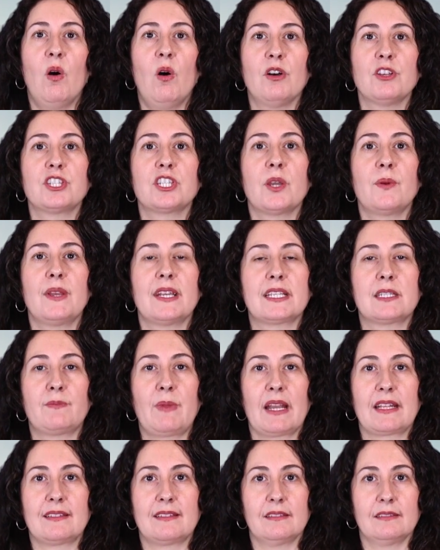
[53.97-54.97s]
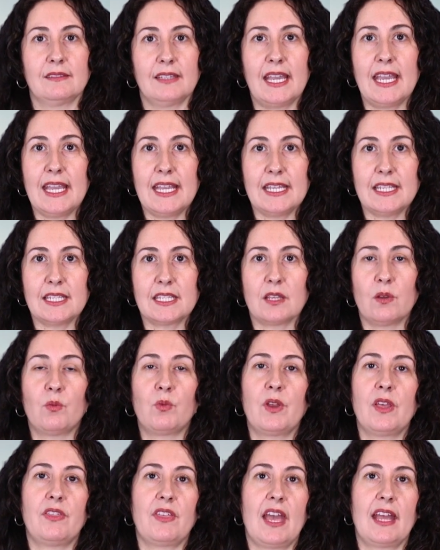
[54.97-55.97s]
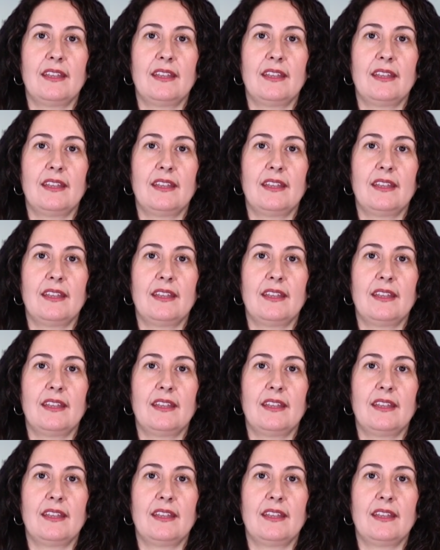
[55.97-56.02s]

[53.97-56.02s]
Also expect delays with